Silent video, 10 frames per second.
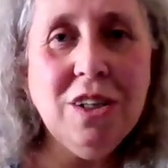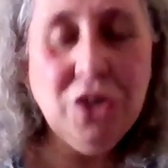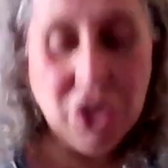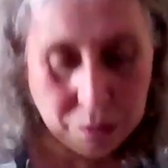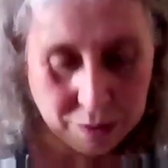
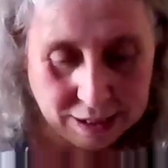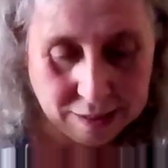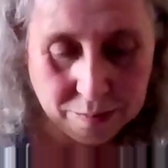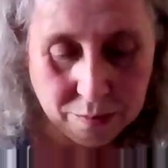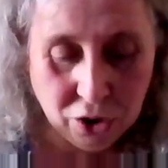She
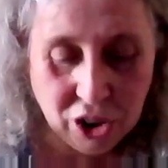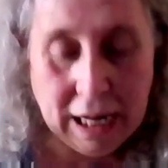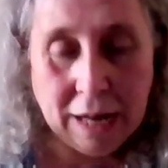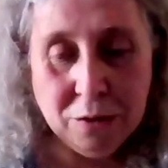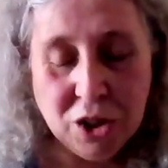was
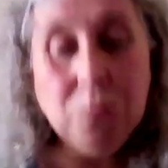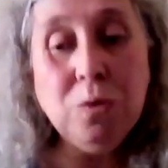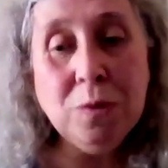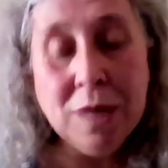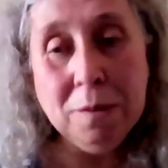
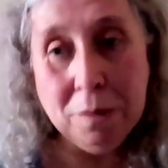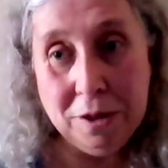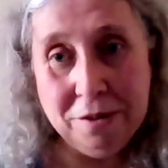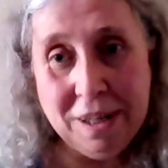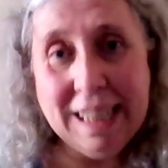with a
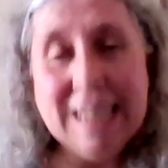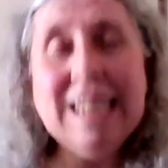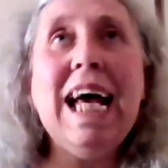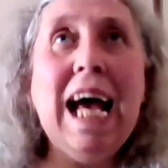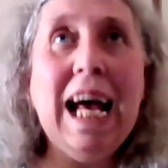boyfriend
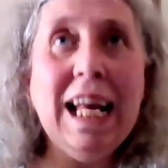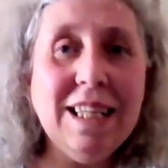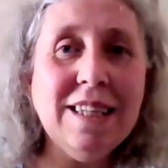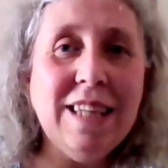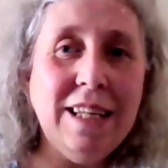
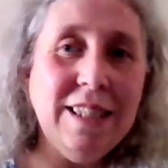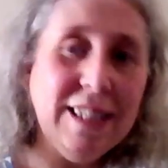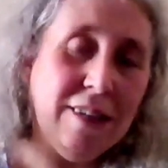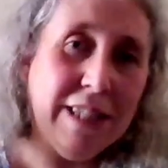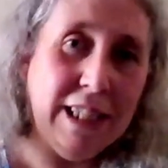and then
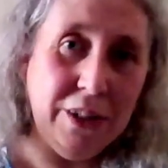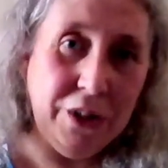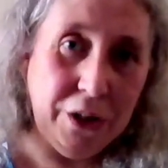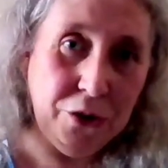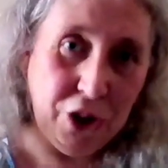started a
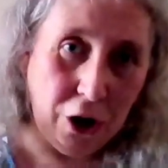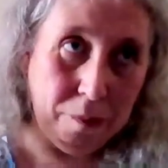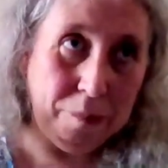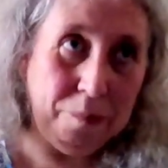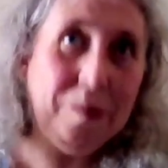new
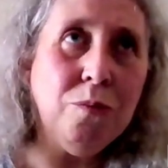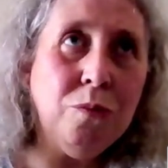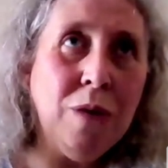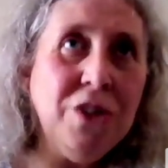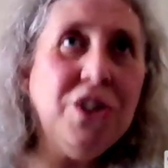job.
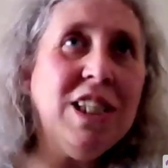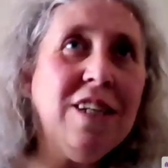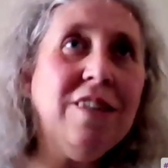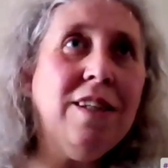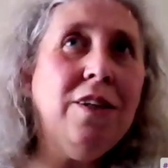When she
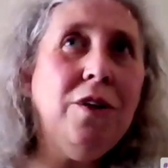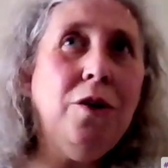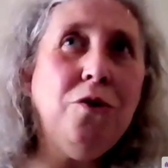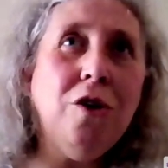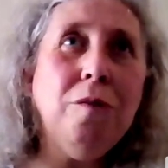started the
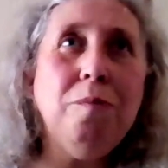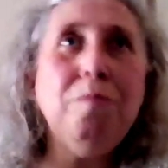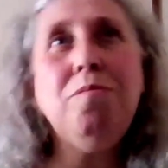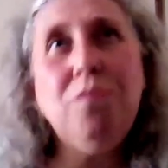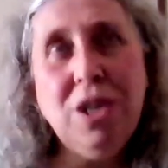new job,
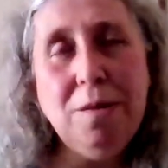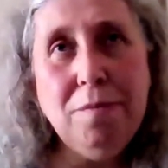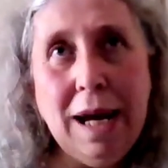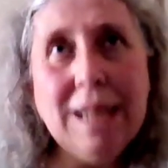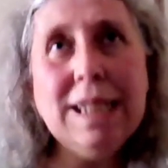she
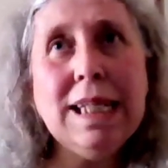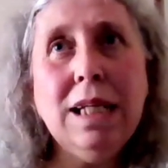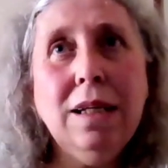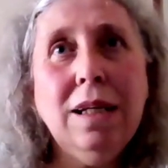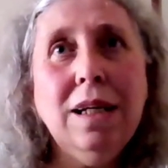met
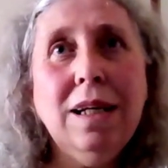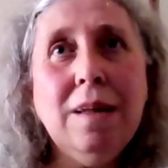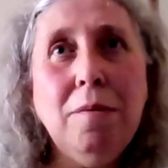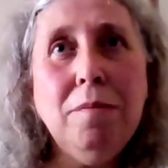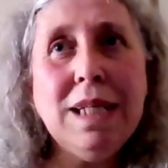
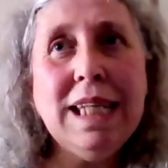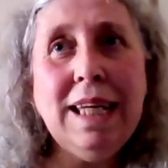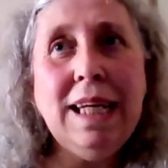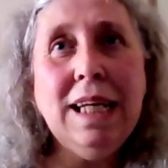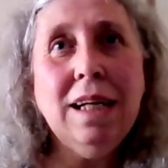
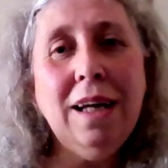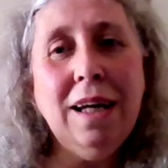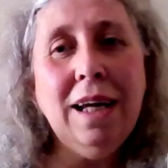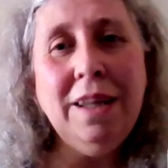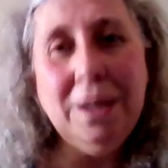somebody
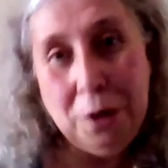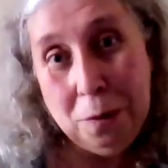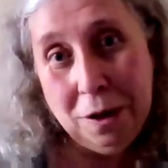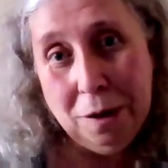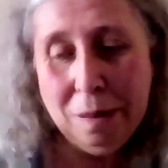in the new
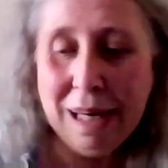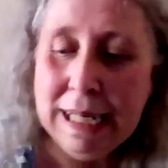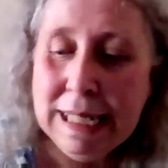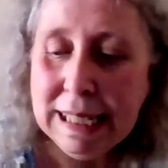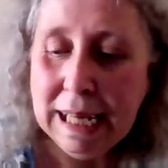
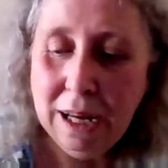workplace